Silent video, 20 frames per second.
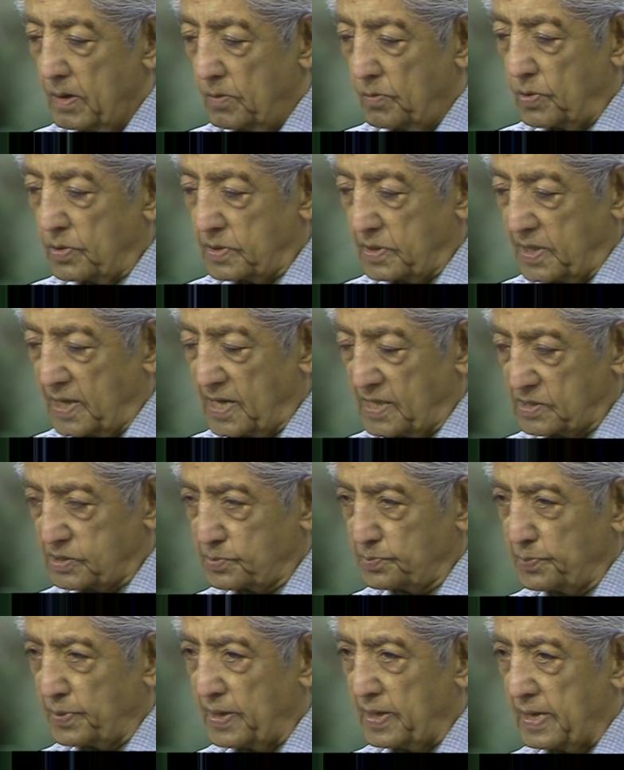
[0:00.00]
What
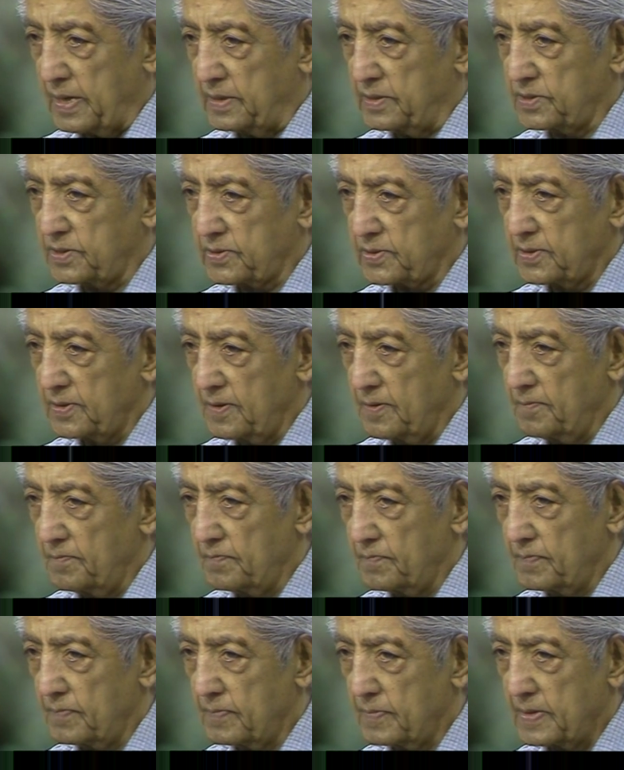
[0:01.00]
takes place
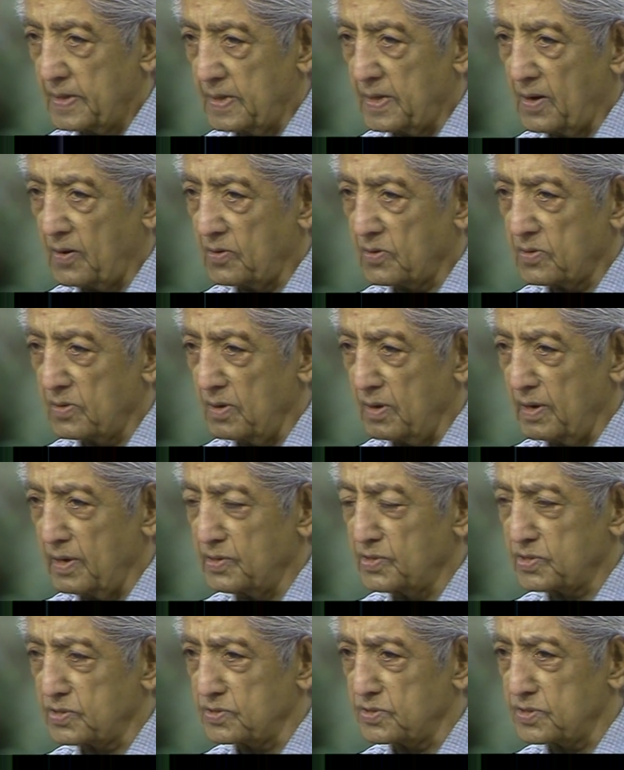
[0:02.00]
in our
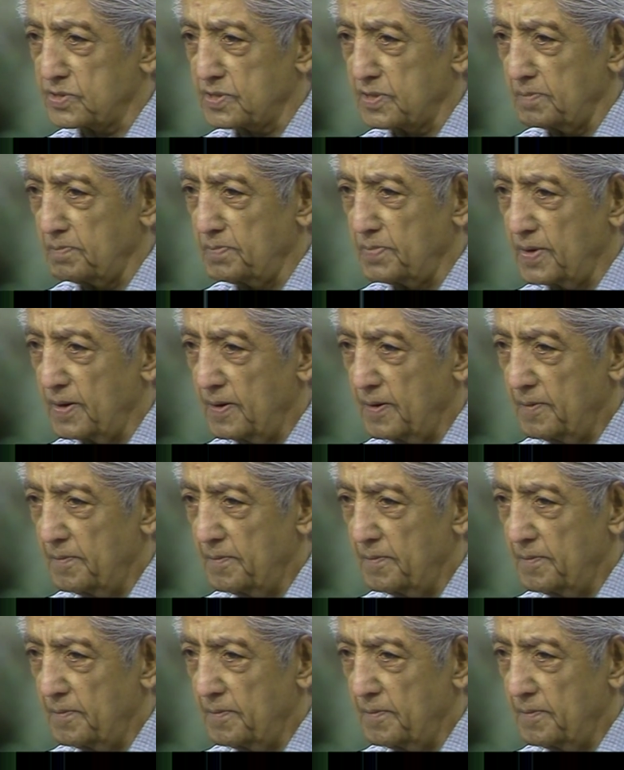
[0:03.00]
relationship?